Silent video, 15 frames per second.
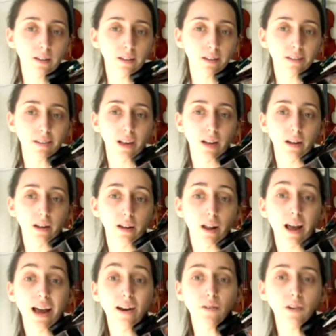10.
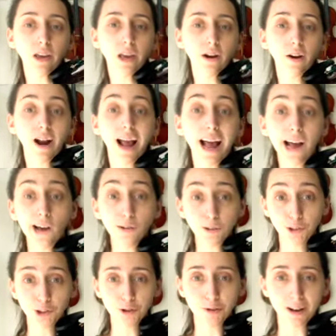I don't care how
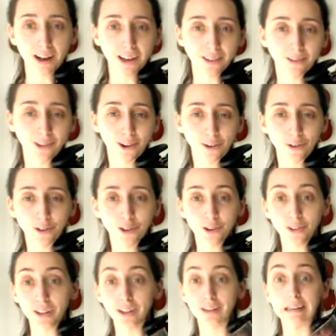too high you go. You can go
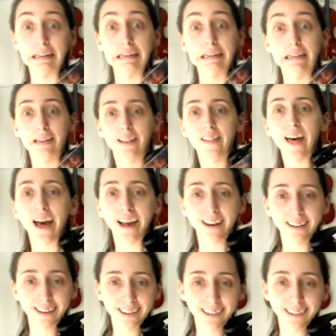like that,
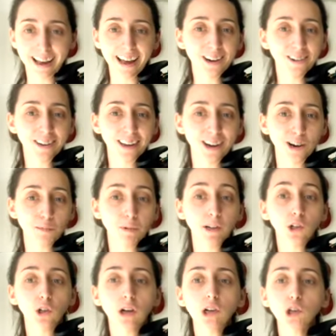and I don't care. But as
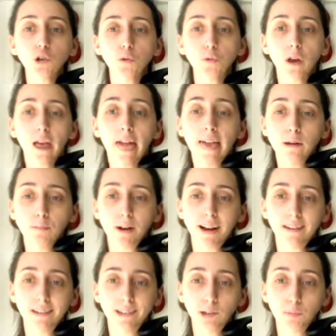long as you
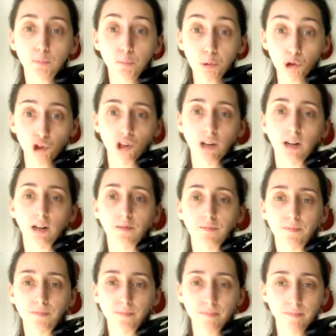practice pushing it up,
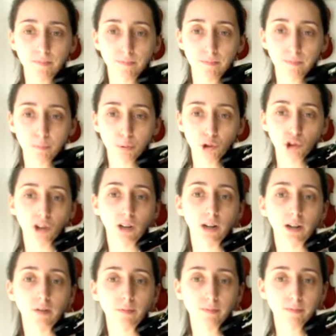pushing it
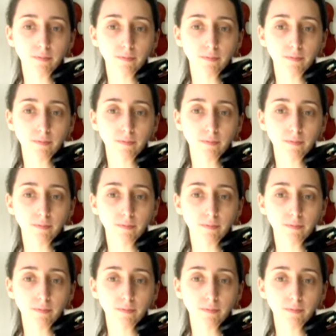up,